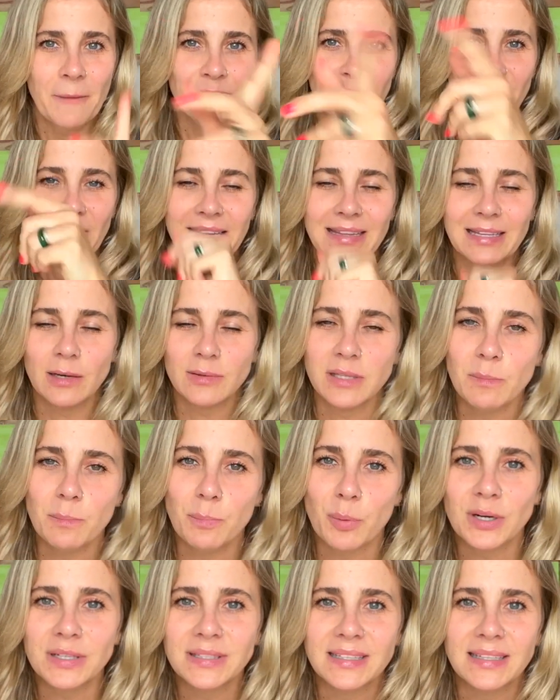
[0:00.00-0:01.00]
And now the
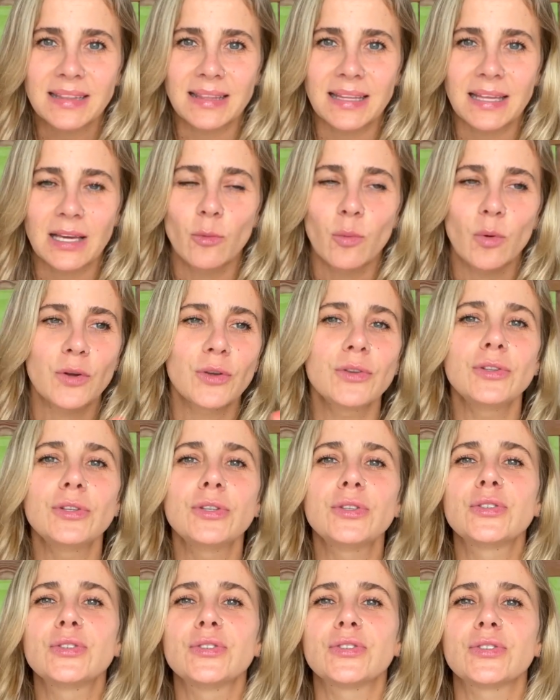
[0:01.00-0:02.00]
important thing, what you
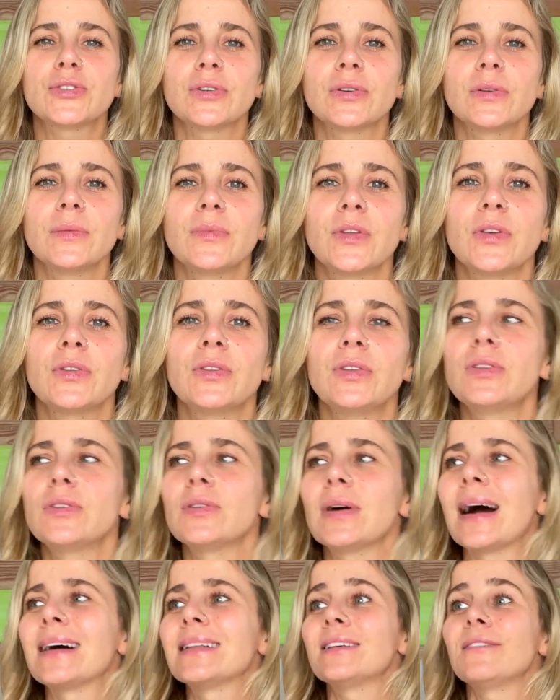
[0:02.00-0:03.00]
need to do, you need
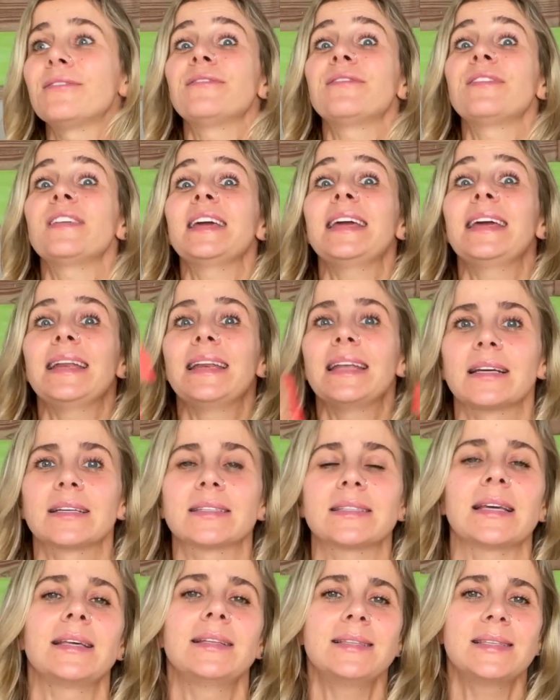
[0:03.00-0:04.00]
to add the feelings,
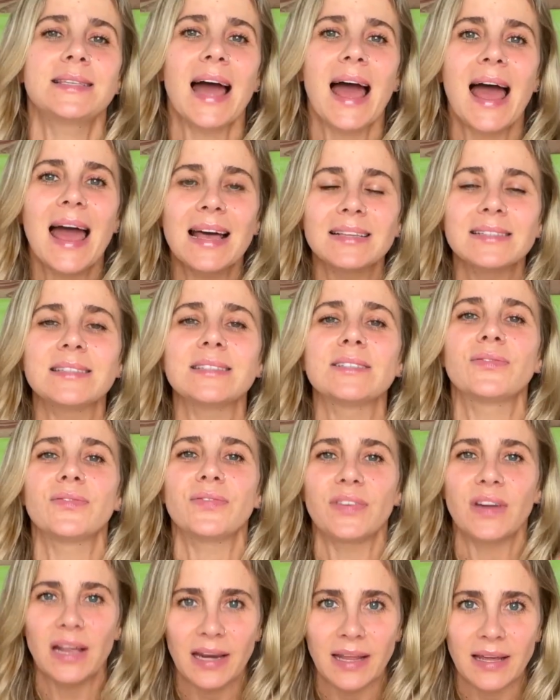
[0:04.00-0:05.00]
intense
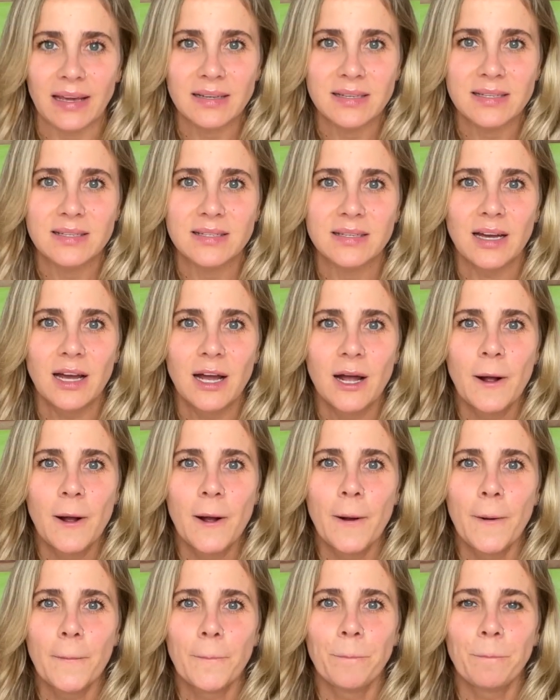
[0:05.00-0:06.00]
feelings
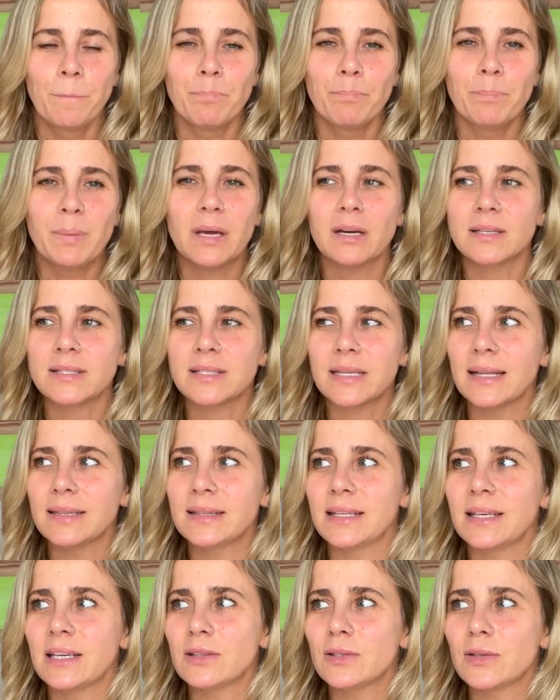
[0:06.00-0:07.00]
because at
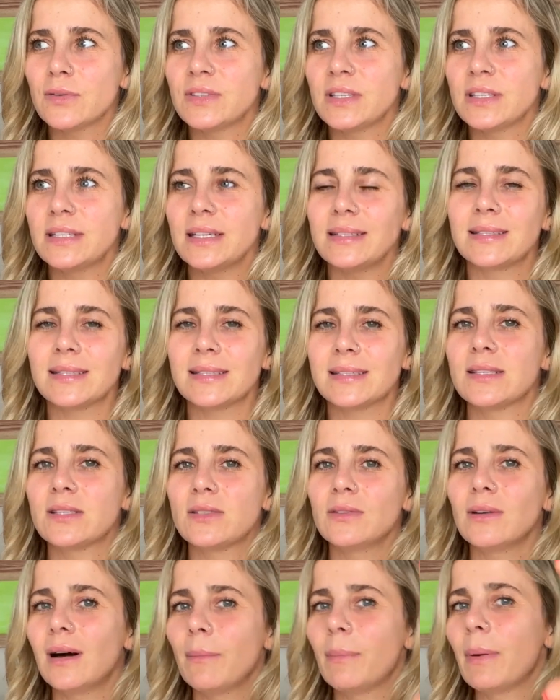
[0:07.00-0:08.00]
the end of the day this is
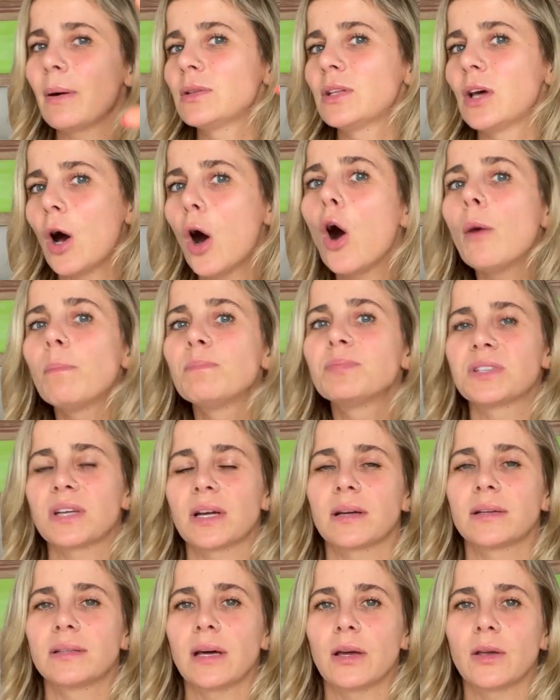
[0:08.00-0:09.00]
not about the
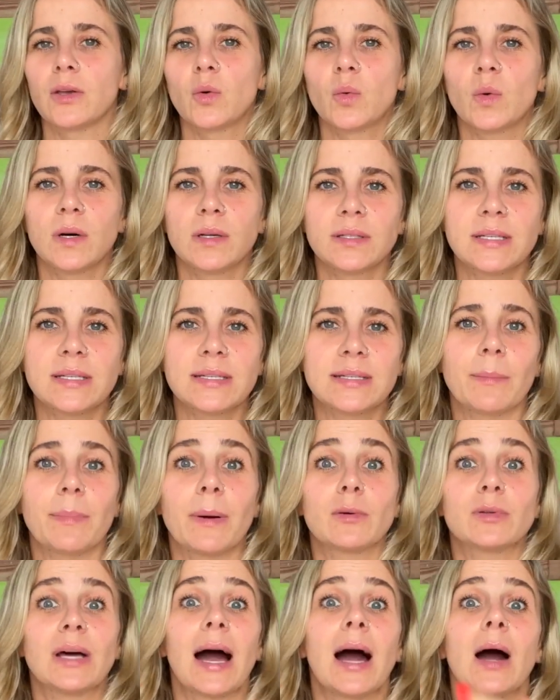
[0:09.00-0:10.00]
object that you want this is
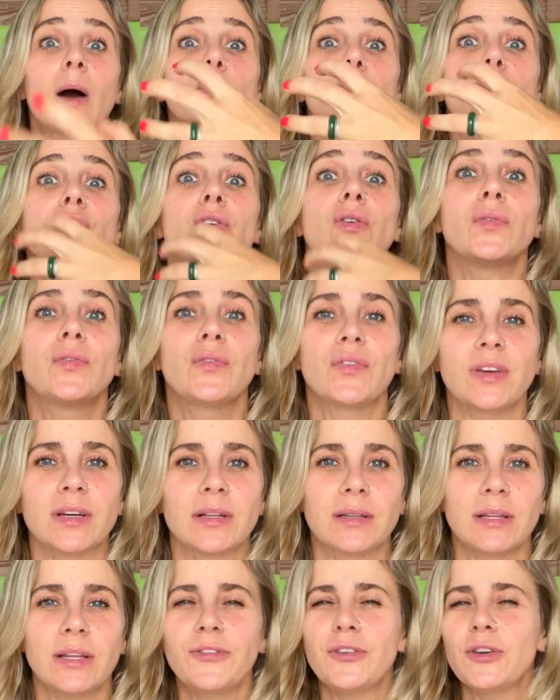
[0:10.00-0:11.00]
about how you
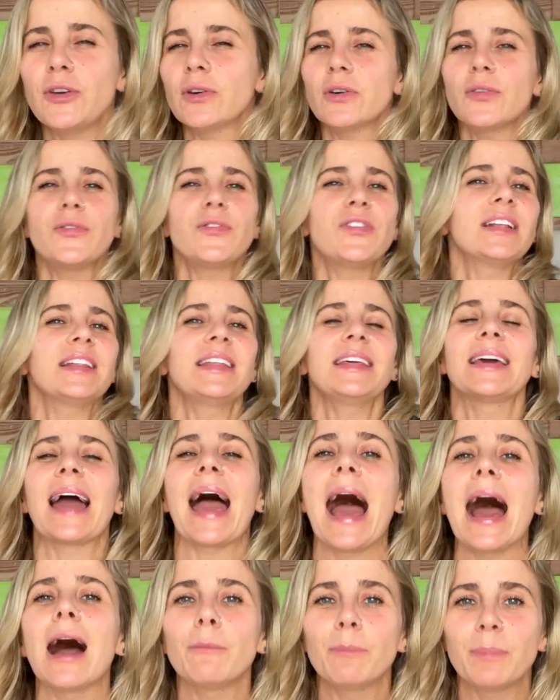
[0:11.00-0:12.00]
feel if you're feeling
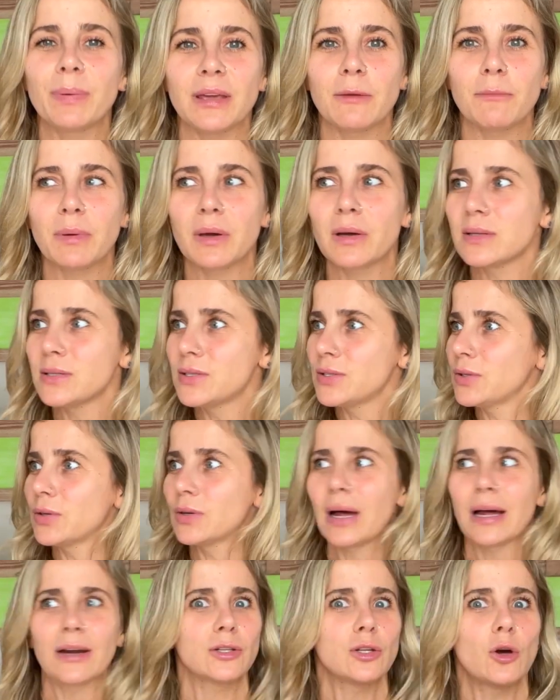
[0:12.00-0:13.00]
happy because you're
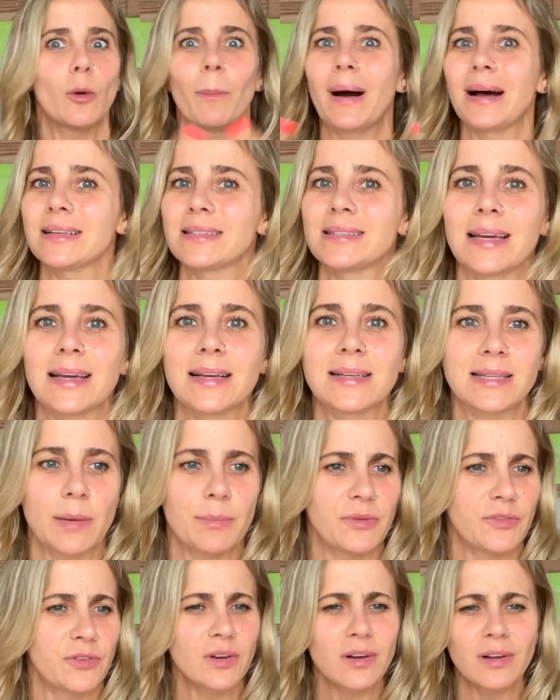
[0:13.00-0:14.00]
i don't know pass the exam
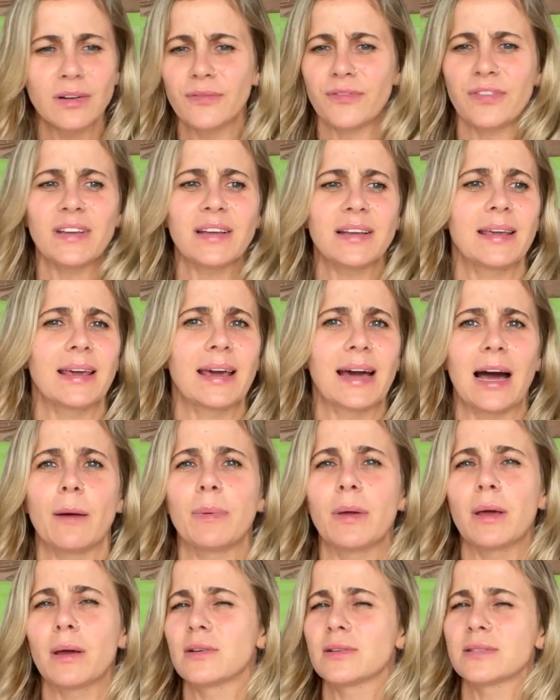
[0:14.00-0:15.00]
if you're feeling
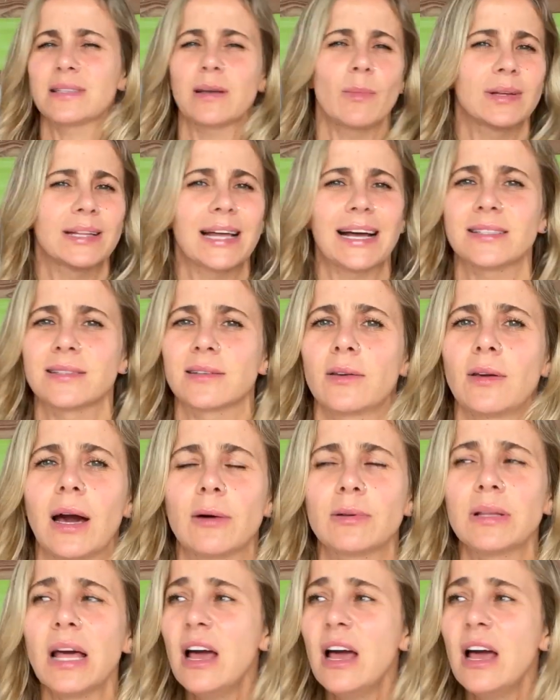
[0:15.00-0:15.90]
happy because someone asked you out